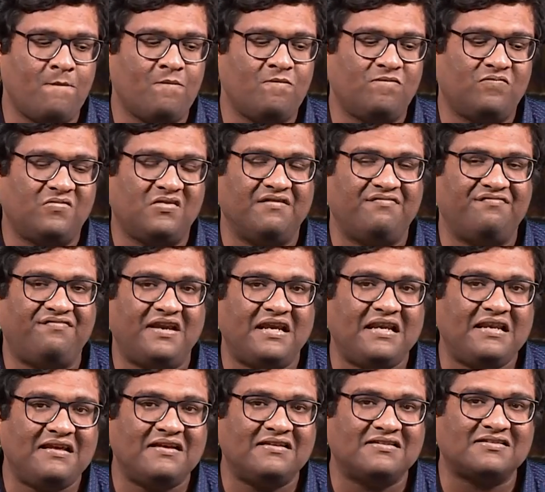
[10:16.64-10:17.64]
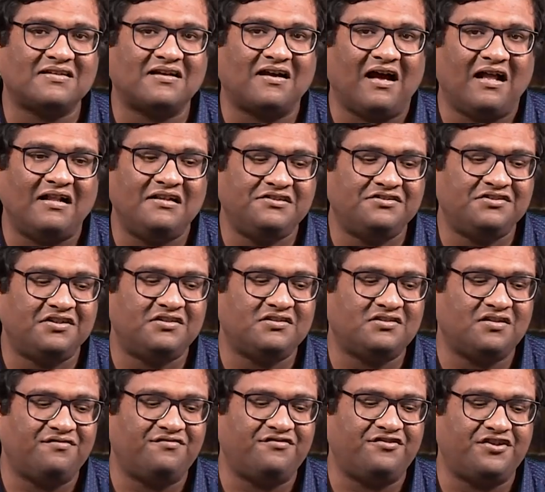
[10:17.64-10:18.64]
The various cultures
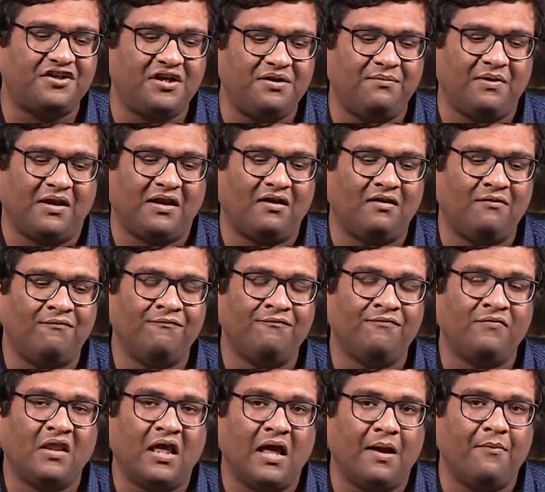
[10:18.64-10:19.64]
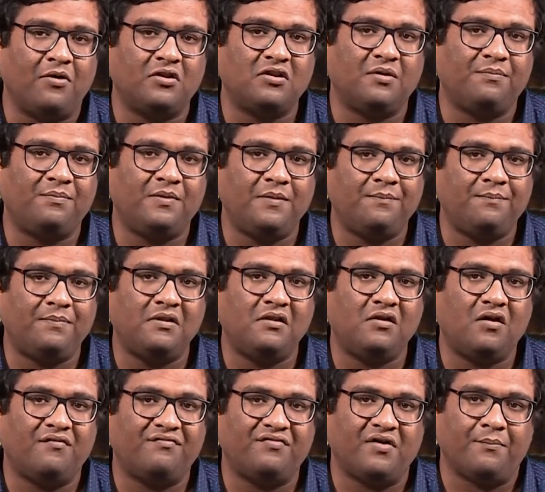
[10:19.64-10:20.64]
of dreaming among the people
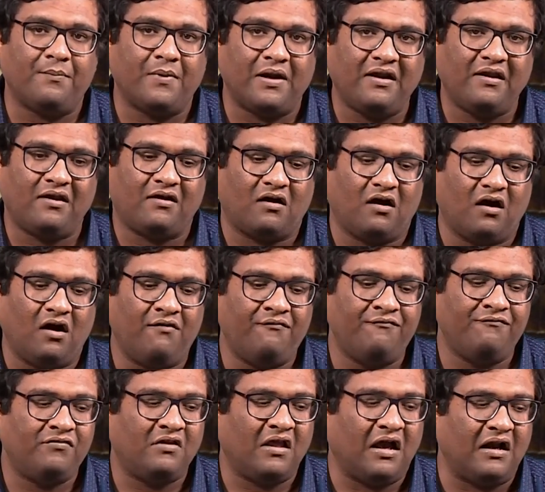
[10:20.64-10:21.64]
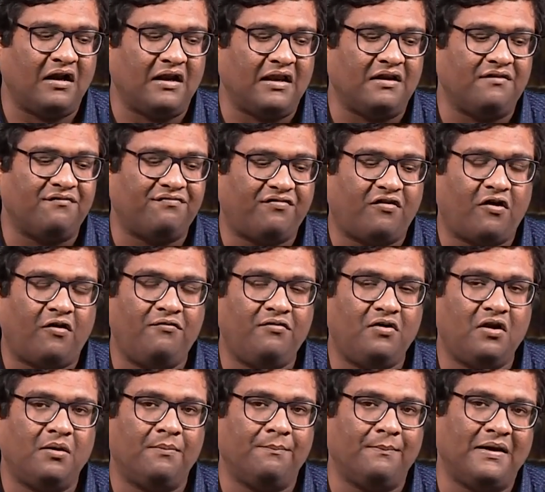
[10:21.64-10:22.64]
of America are informed
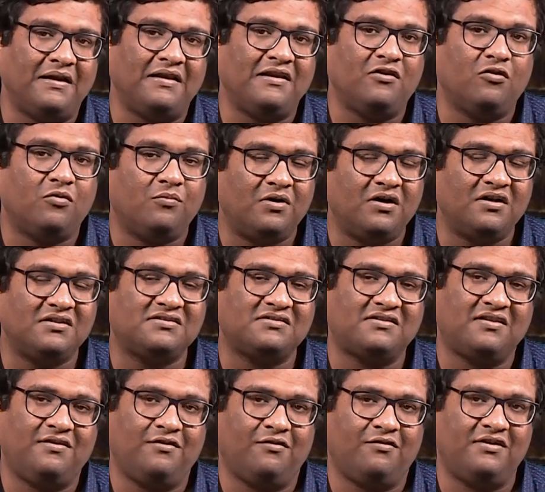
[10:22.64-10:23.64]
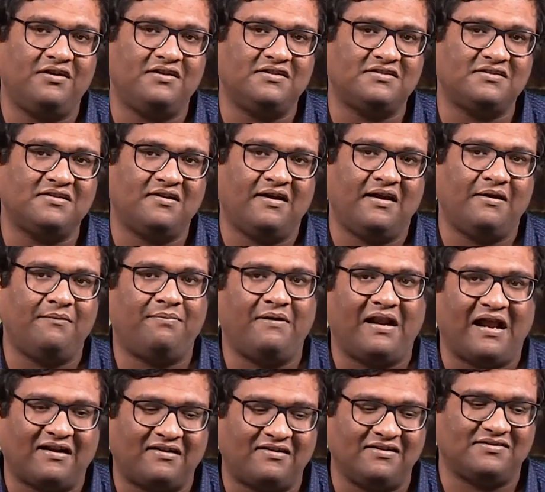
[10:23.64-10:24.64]
by numerous theories and
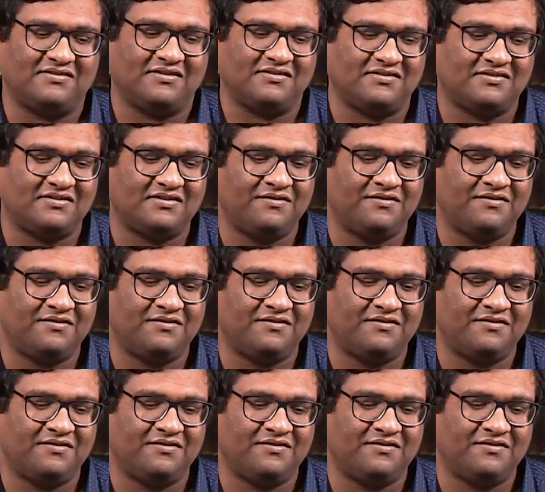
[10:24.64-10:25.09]
practices.